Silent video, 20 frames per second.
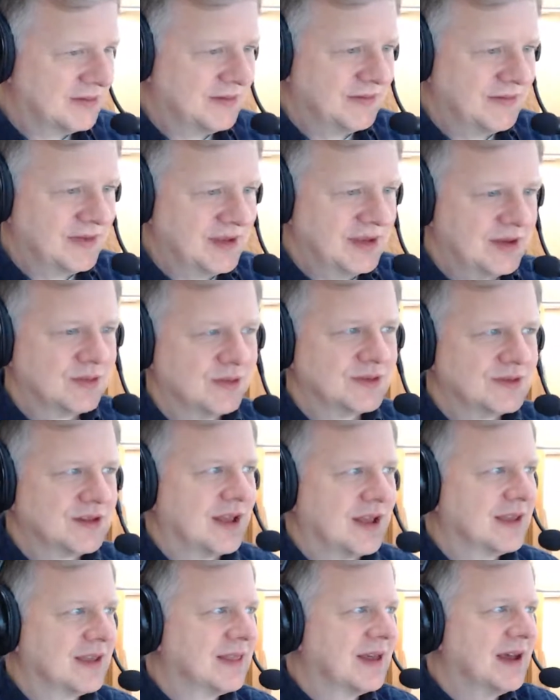vehicles
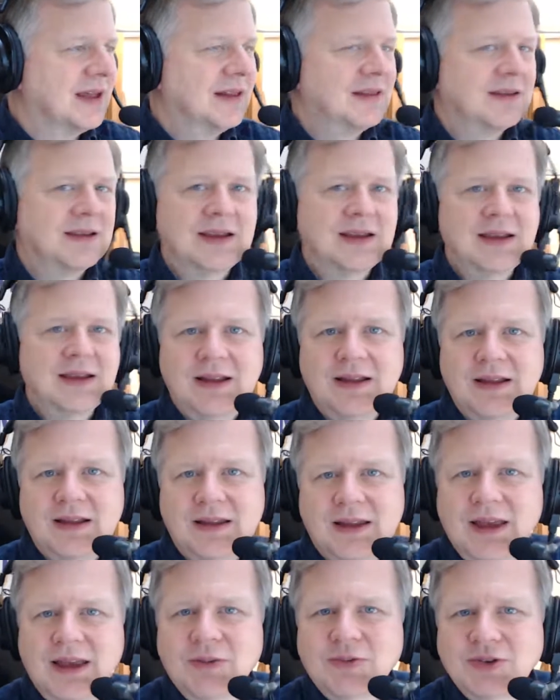like that,
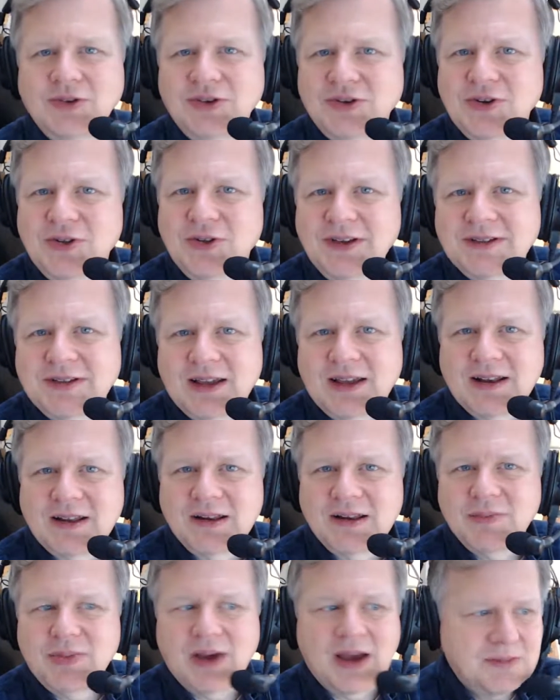and we're still excited
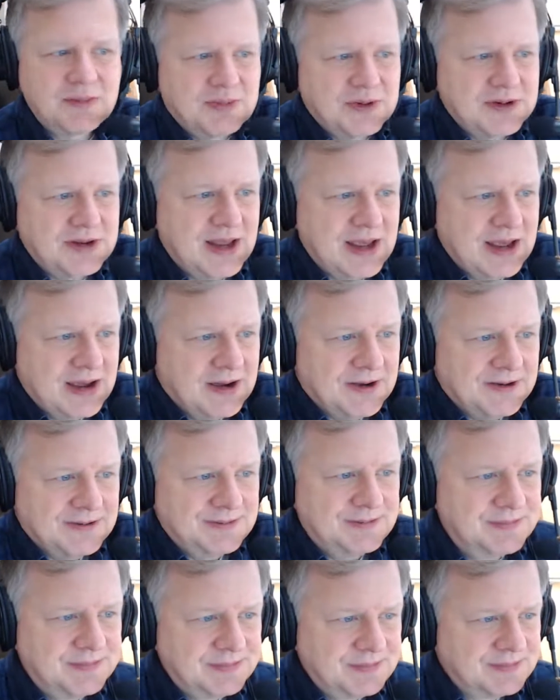about it. But
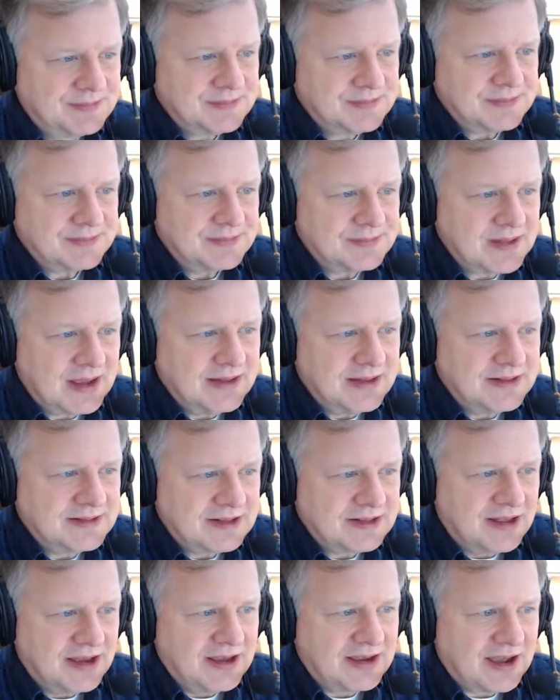now,
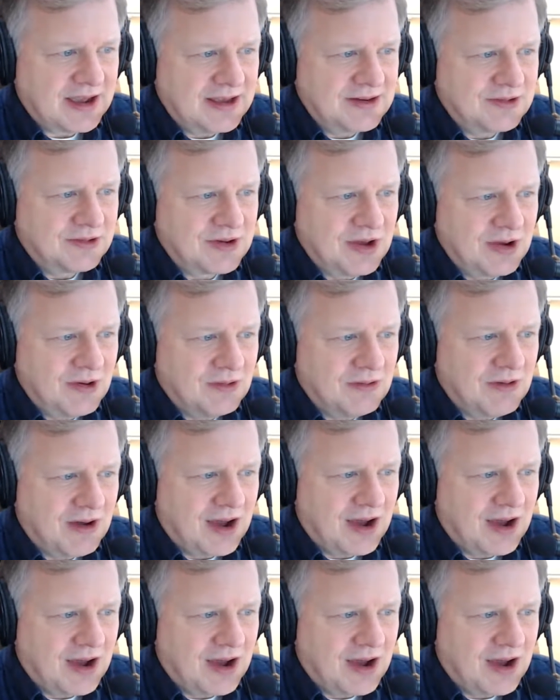it's like, I don't know.